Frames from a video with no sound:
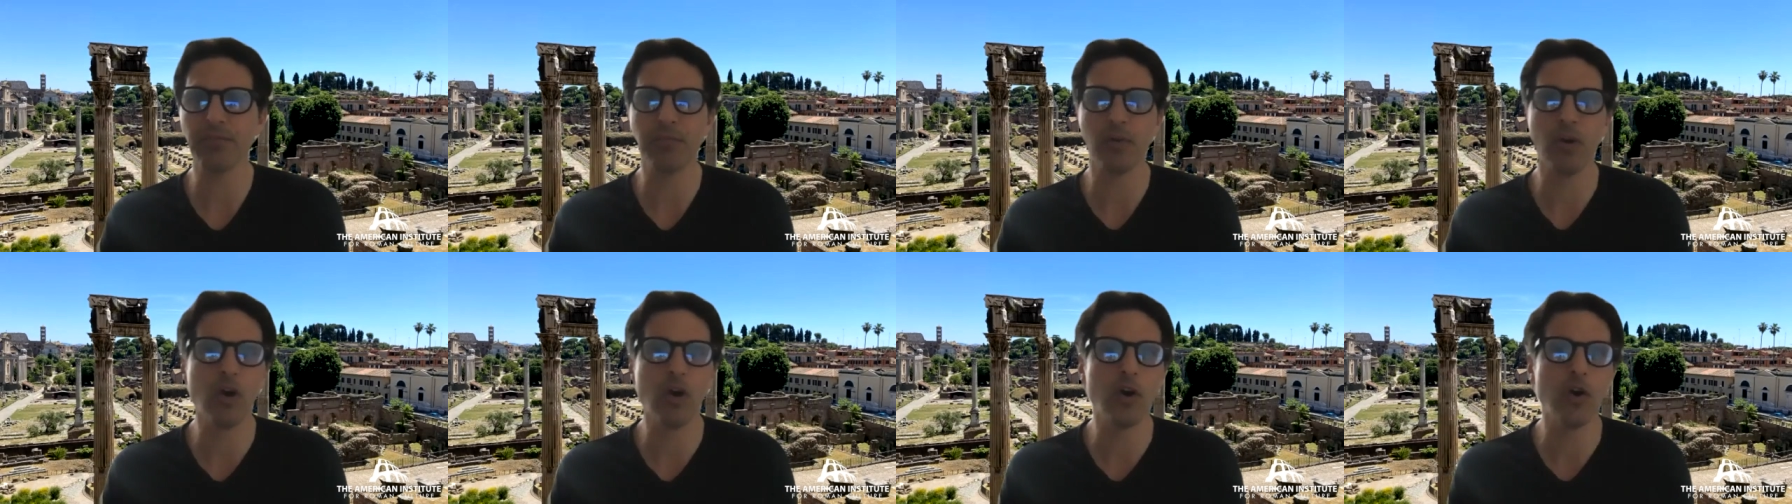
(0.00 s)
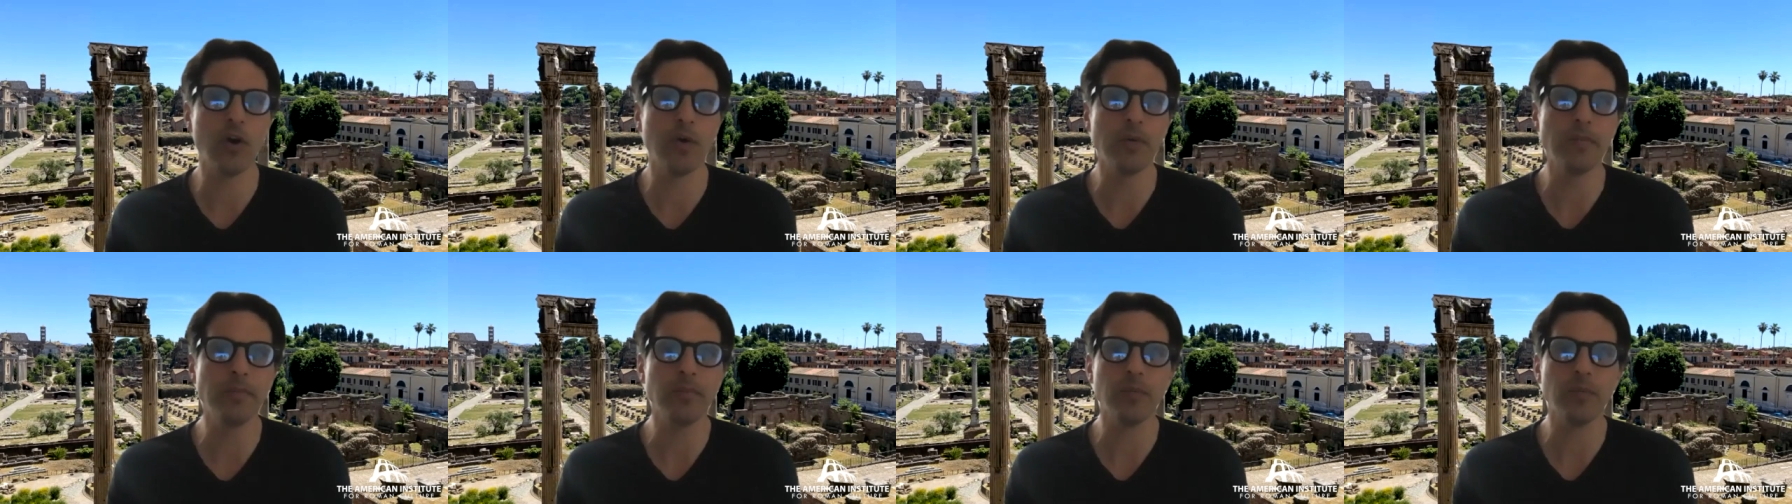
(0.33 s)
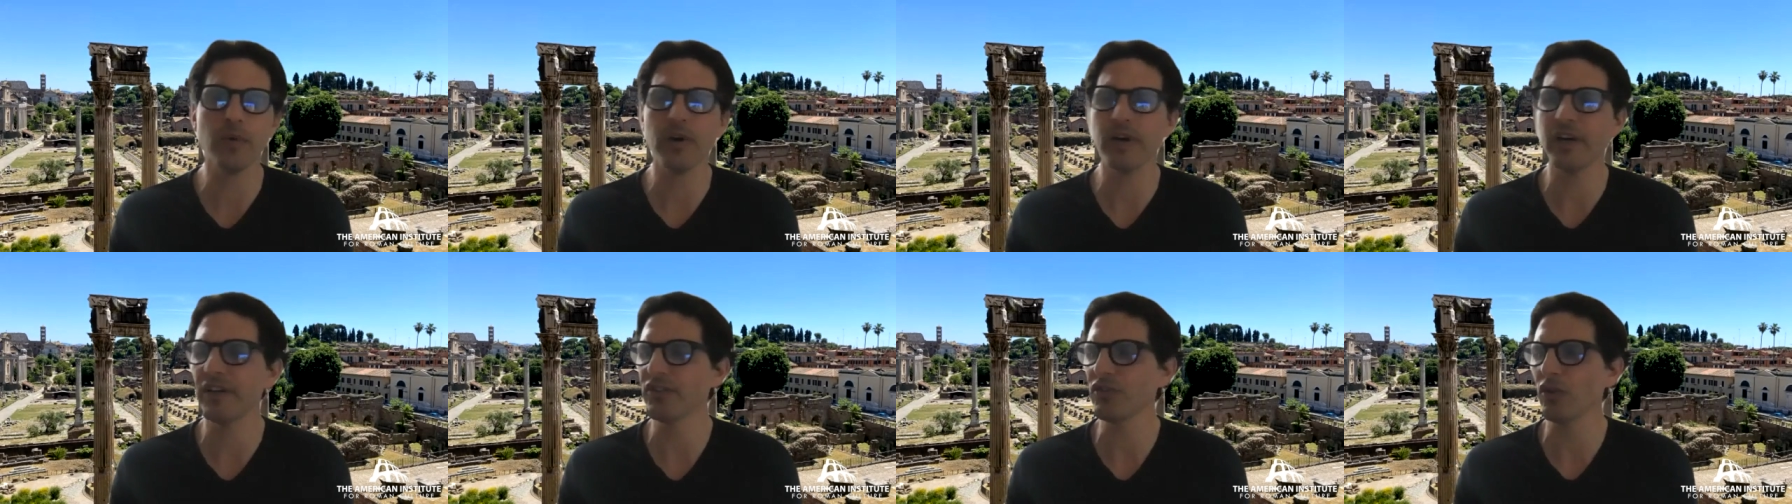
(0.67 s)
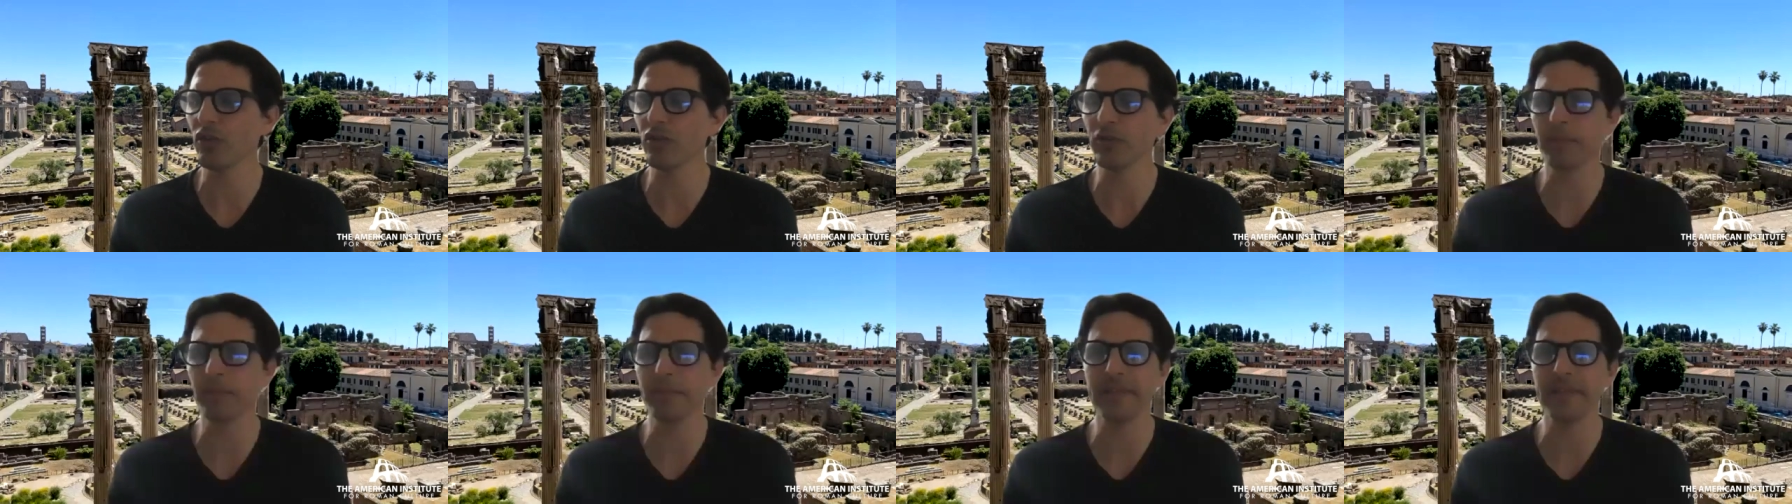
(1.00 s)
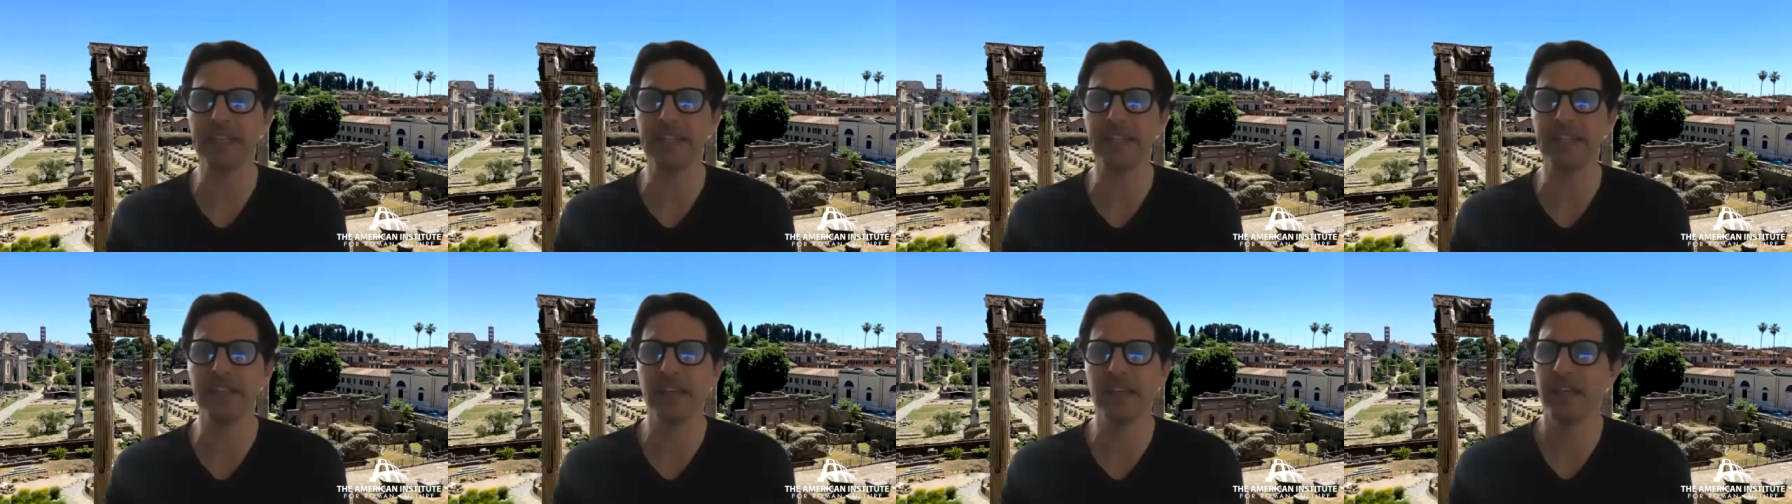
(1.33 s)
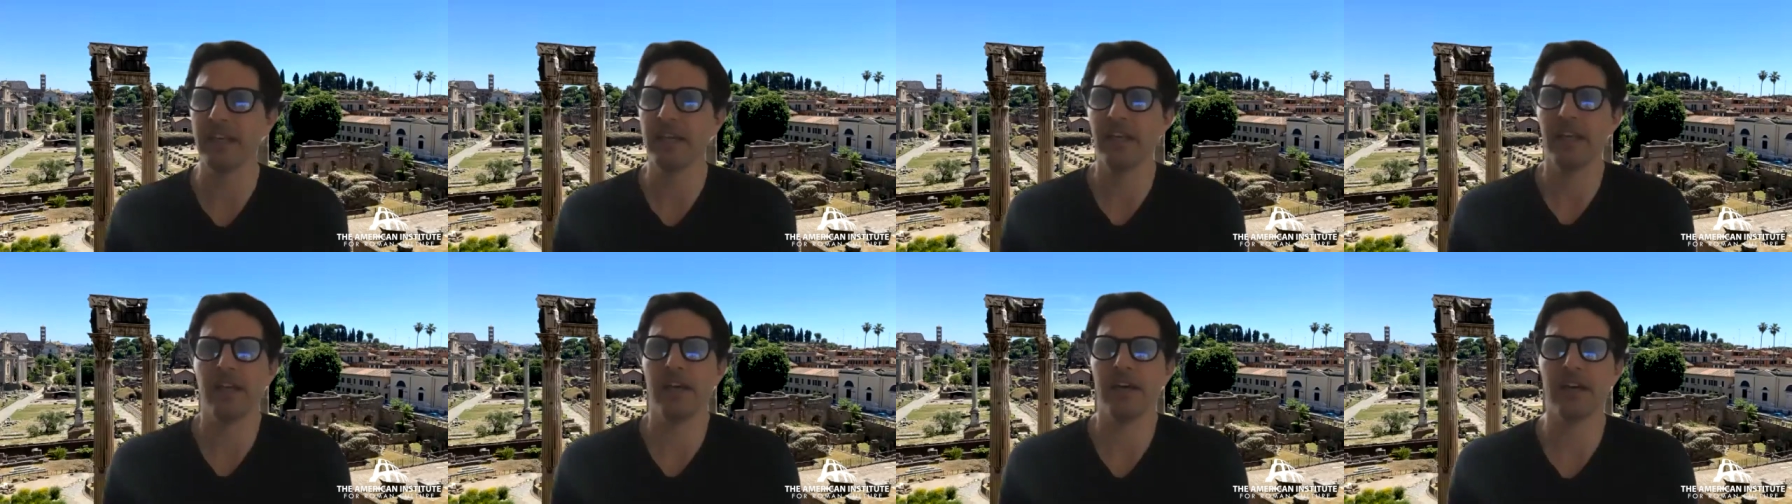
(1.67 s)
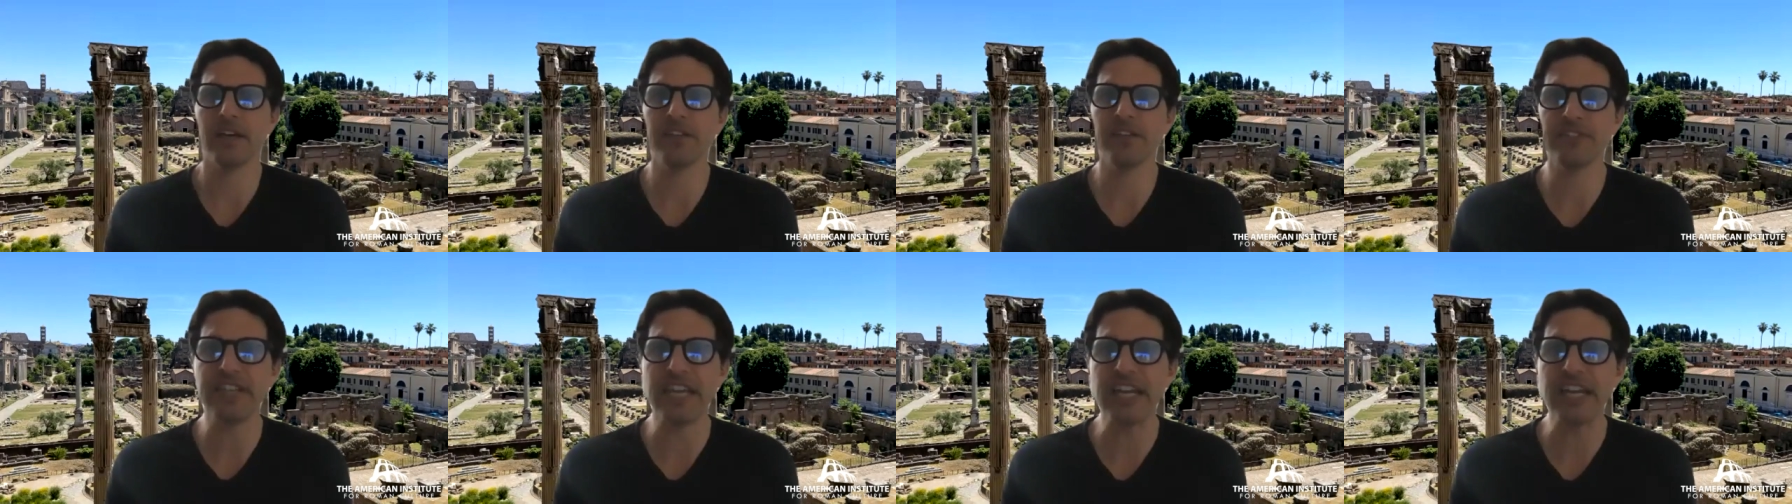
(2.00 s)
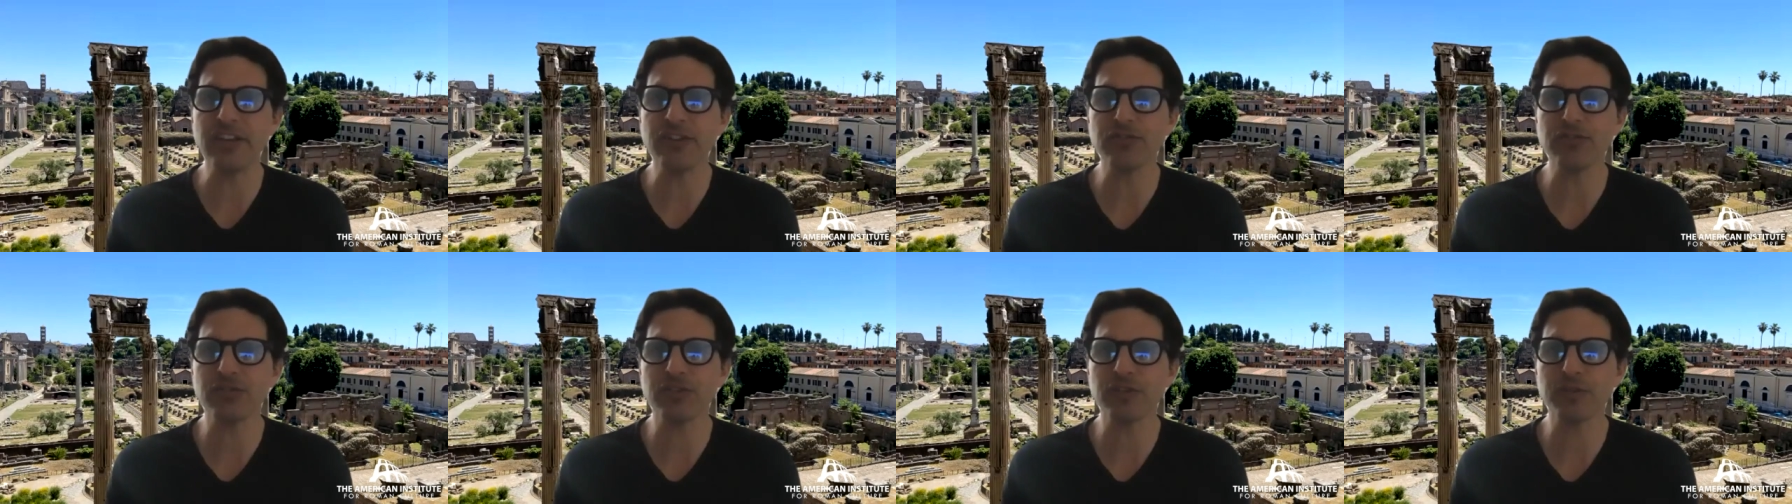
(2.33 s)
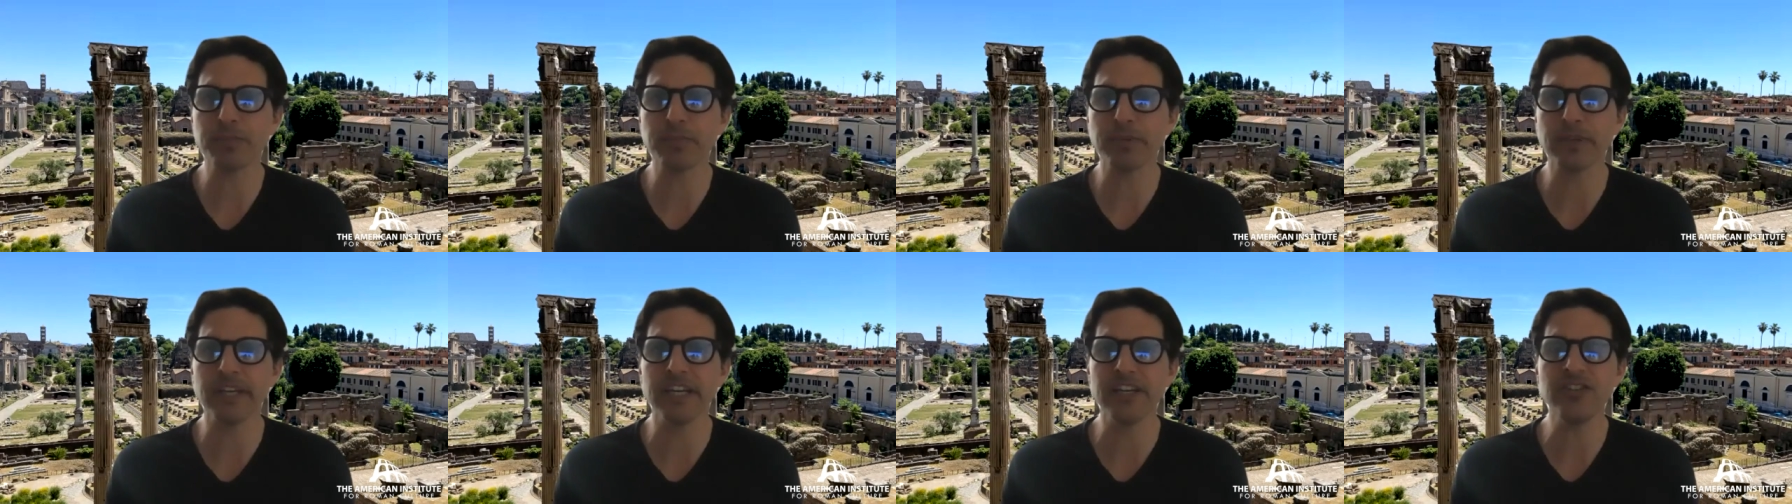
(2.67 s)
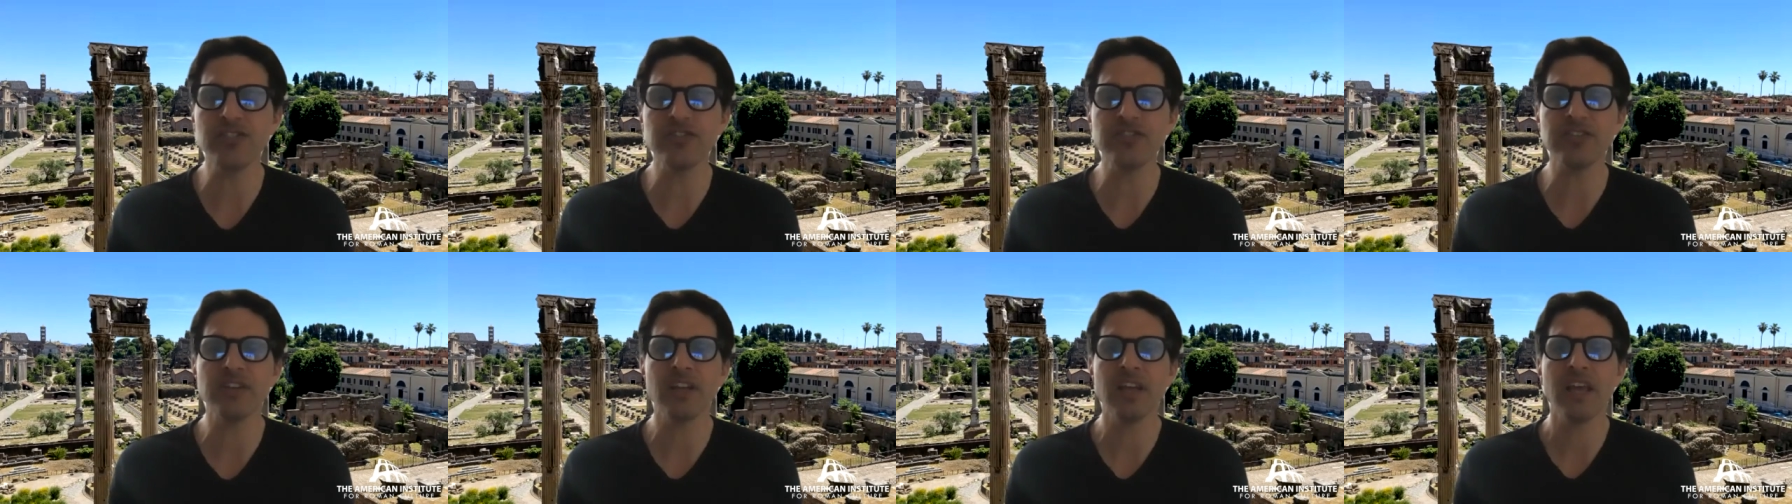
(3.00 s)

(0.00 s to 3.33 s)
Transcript: Rome was ultimately a dangerous place,